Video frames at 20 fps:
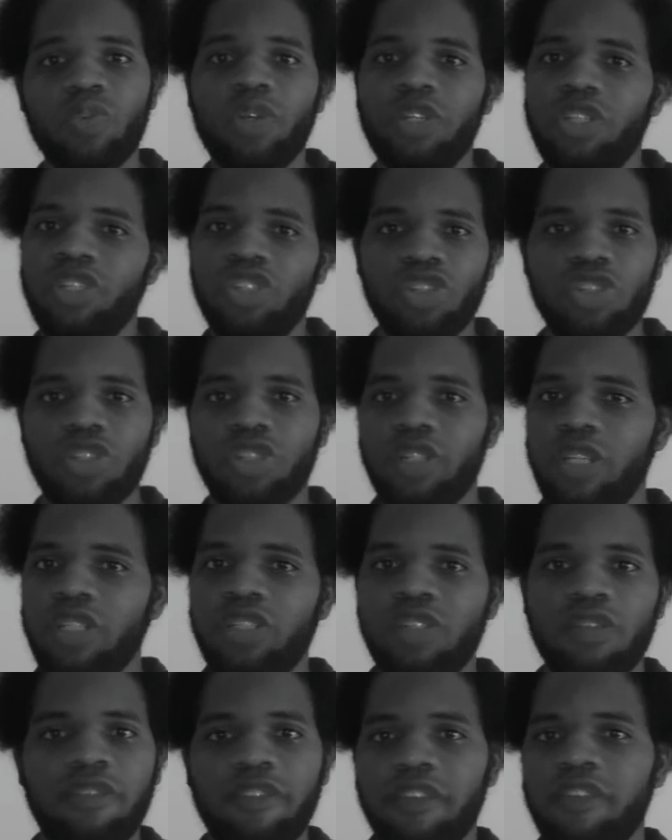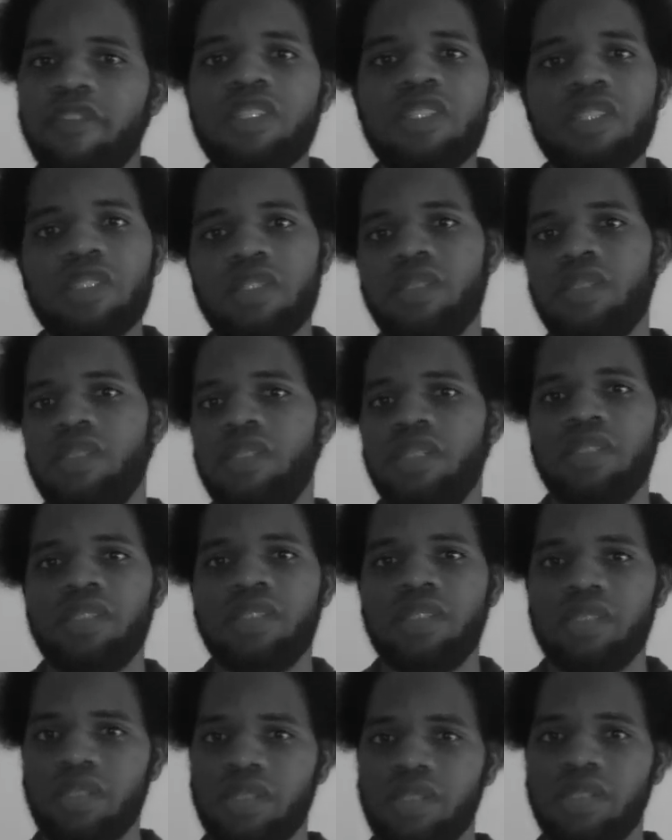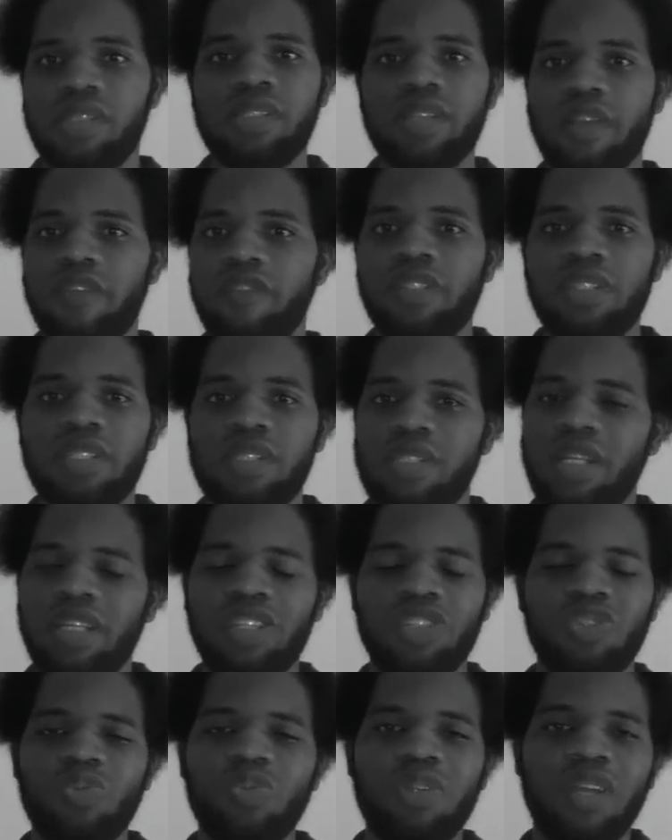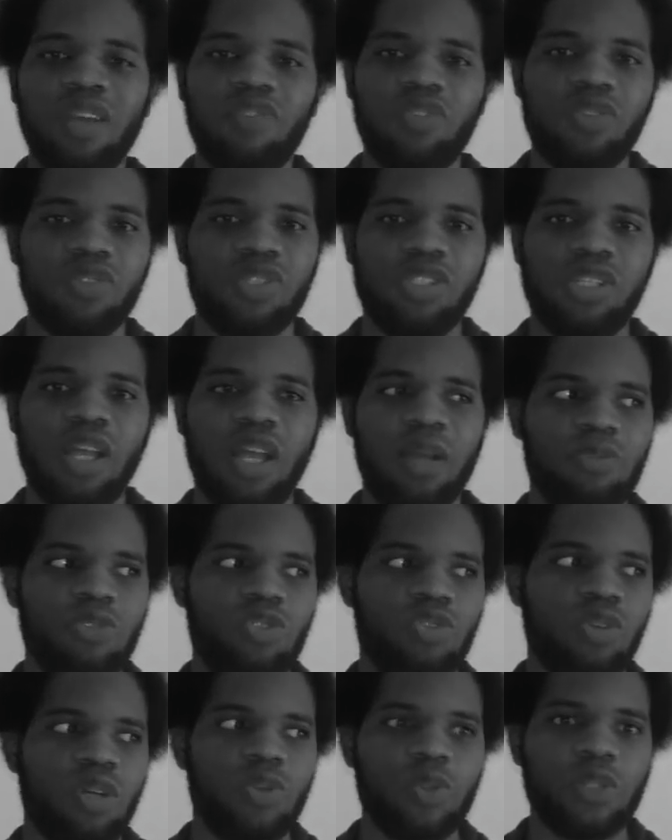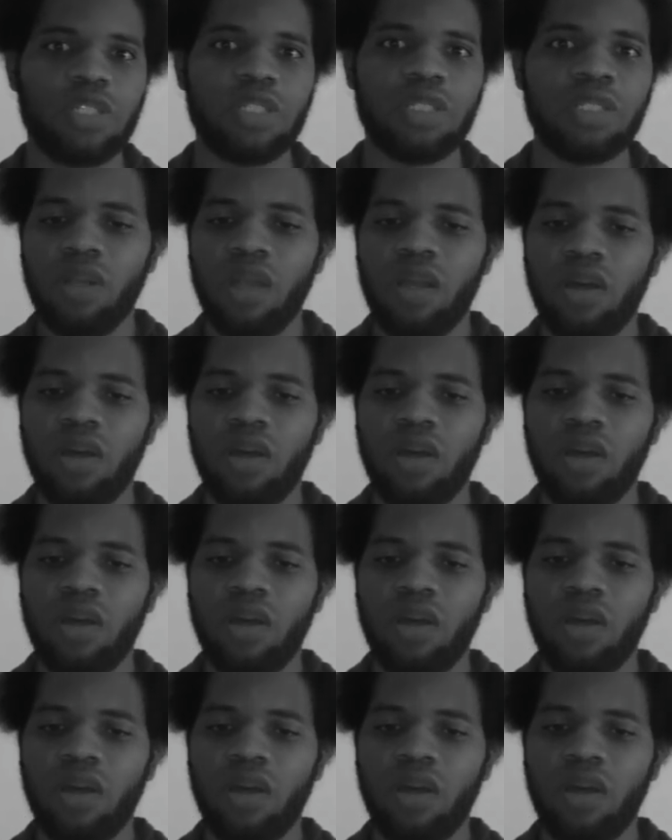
when you're in your 50s and 60s and 70s, you never stop growing.